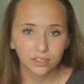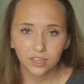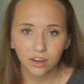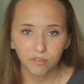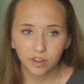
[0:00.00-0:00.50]
a
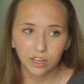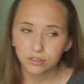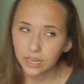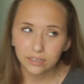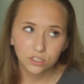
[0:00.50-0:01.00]
ton of
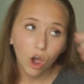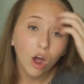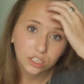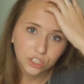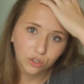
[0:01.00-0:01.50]
videos and
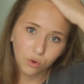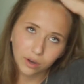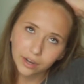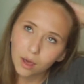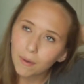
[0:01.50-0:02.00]
talked to
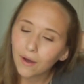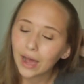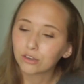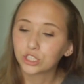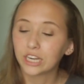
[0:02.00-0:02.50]
Lauren about
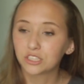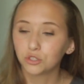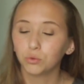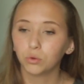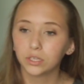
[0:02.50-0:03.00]
how she has
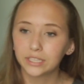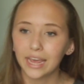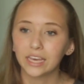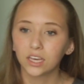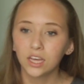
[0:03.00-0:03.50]
to
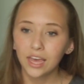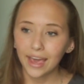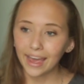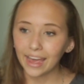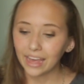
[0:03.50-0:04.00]
take
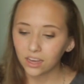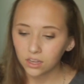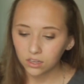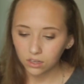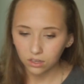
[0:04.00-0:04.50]
a
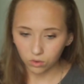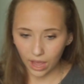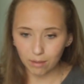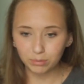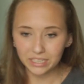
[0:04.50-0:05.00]

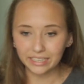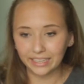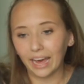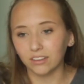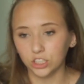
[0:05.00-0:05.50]
empty
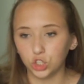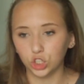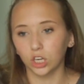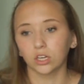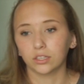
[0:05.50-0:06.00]
gallon
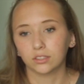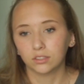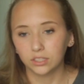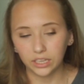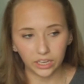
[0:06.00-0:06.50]
jug
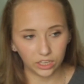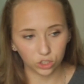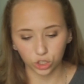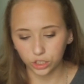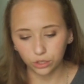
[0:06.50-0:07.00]
in
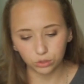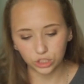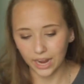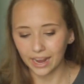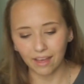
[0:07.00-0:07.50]
her huge
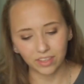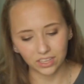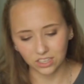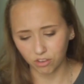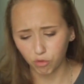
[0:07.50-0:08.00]
tank, I think
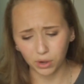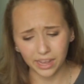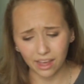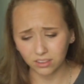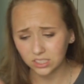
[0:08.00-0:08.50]
it's like 40
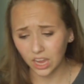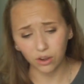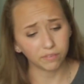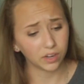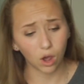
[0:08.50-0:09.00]
gallons, I
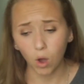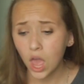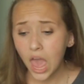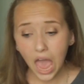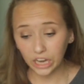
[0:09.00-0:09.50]
don't even know,
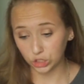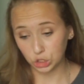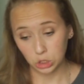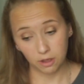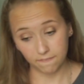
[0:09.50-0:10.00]
and
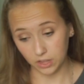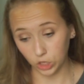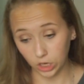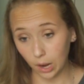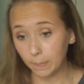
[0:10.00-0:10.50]
just
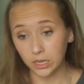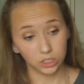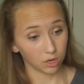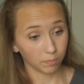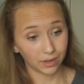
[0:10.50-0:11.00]
fill it
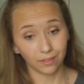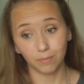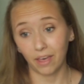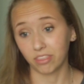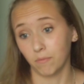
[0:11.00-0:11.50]
up, dump it out in the
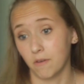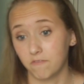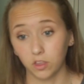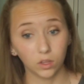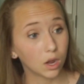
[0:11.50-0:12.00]
bathtub,
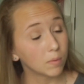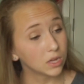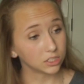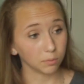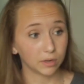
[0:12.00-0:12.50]
fill it
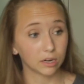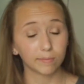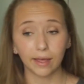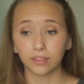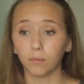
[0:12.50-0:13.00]
up, dump it out in the
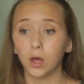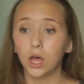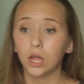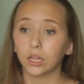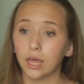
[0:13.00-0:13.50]
bathtub.
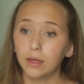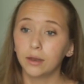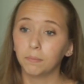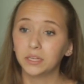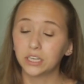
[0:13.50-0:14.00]

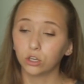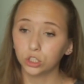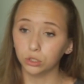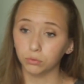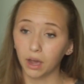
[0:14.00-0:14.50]
Let me tell
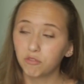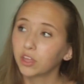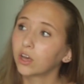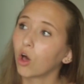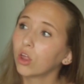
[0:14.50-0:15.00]
you, I feel
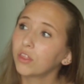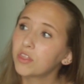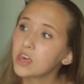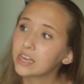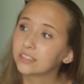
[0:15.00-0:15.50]
like all the
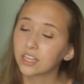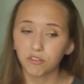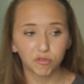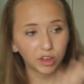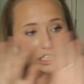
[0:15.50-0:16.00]
things that
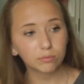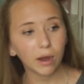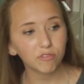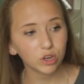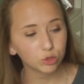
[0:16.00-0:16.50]
have fixed
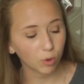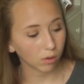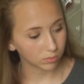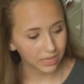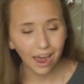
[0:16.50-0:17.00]
my fish
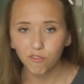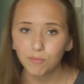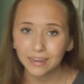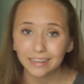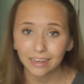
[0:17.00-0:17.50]
problems have
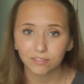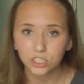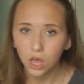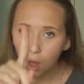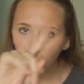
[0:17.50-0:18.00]
been
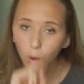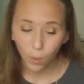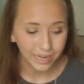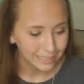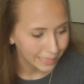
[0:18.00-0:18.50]
gifts, but
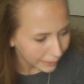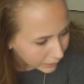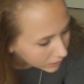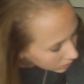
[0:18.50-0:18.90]
wait a second.